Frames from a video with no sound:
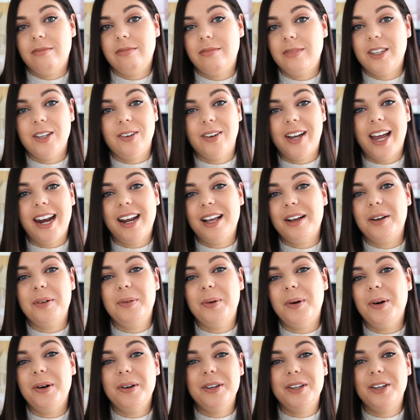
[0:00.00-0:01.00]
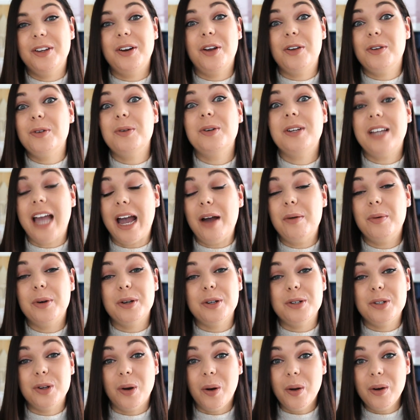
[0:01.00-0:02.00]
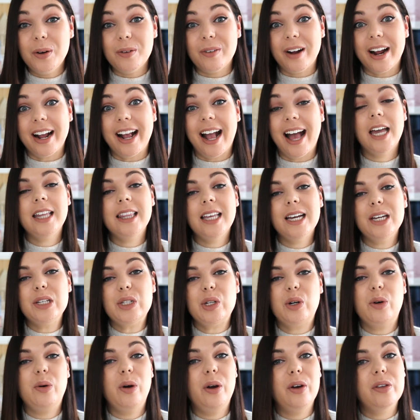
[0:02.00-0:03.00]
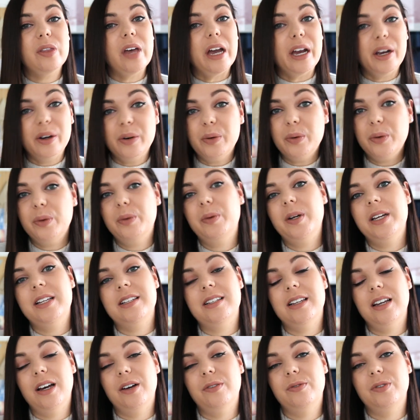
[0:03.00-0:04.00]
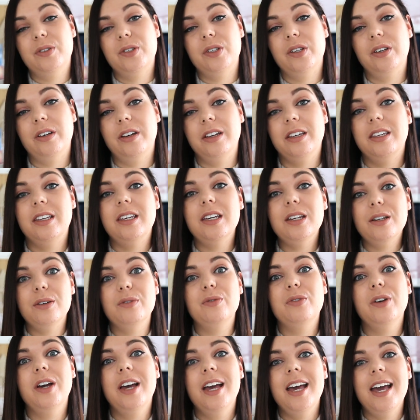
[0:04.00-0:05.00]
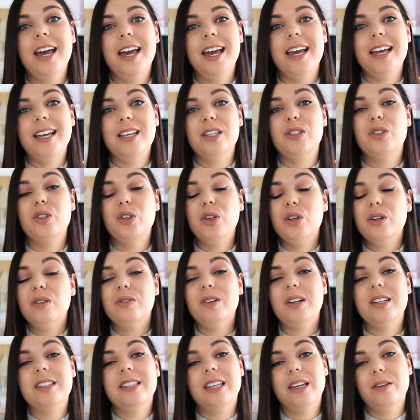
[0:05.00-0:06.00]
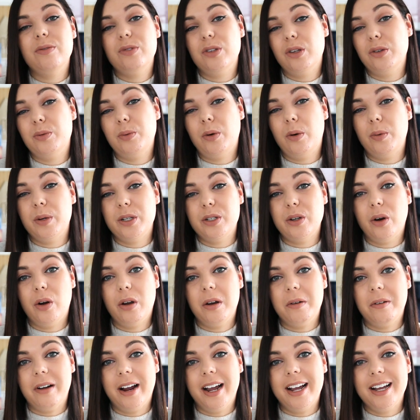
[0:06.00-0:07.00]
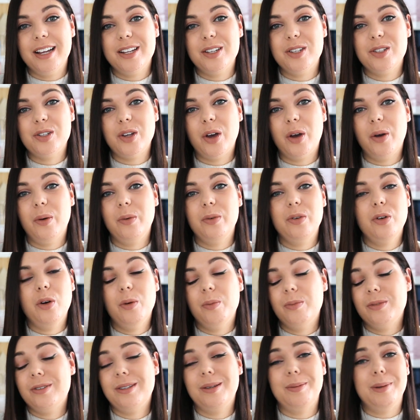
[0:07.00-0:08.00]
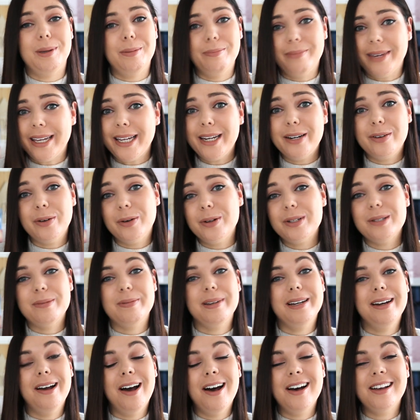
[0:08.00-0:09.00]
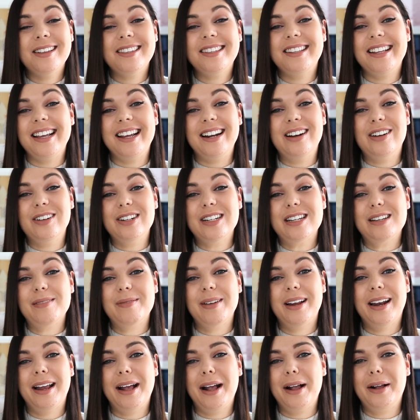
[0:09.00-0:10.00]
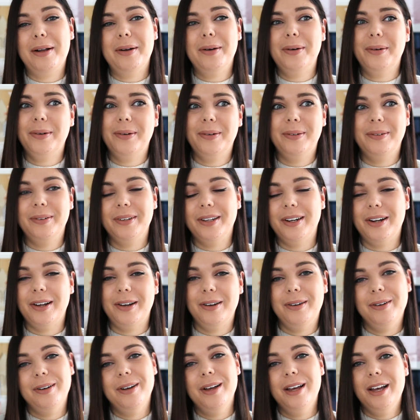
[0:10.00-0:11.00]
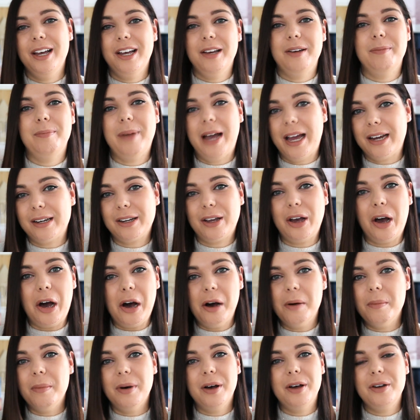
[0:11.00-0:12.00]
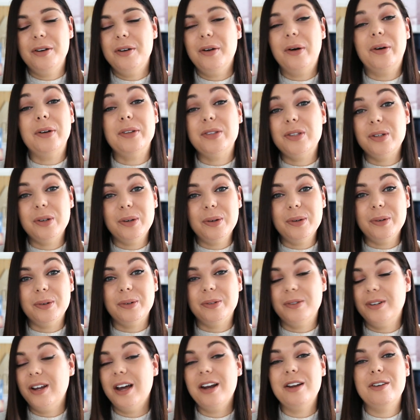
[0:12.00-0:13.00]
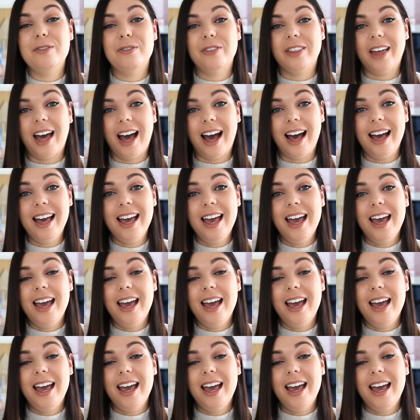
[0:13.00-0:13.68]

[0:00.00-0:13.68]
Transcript: you're getting what, you know, you get what you tolerate. And that is a quote I always love to give, is the universe gives us what we tolerate. So not to be mean, not to be nasty, not to be like, oh, you know, bad karma, not at all, none of that.